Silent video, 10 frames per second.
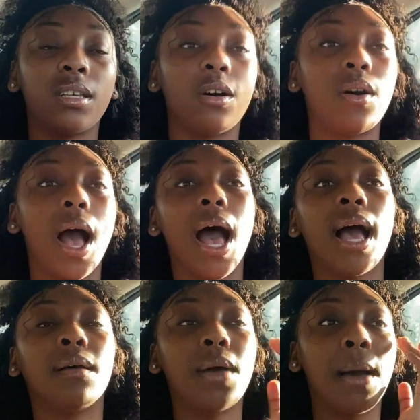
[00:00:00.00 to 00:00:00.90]
So
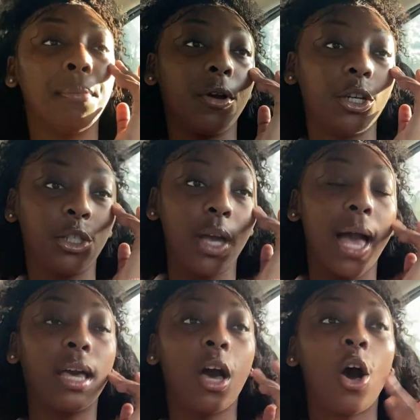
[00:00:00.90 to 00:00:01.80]
I'm pretty sure
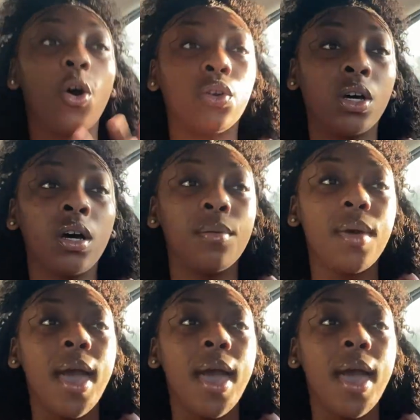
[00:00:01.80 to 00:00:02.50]
I could hold up,